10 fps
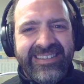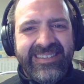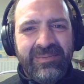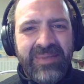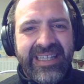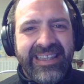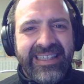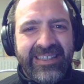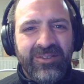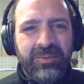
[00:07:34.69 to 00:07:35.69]
Some big
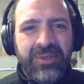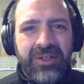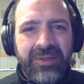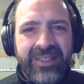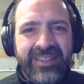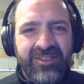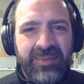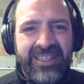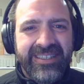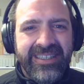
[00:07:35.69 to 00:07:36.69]
things broke,
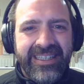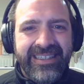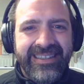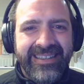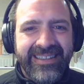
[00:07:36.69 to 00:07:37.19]
especially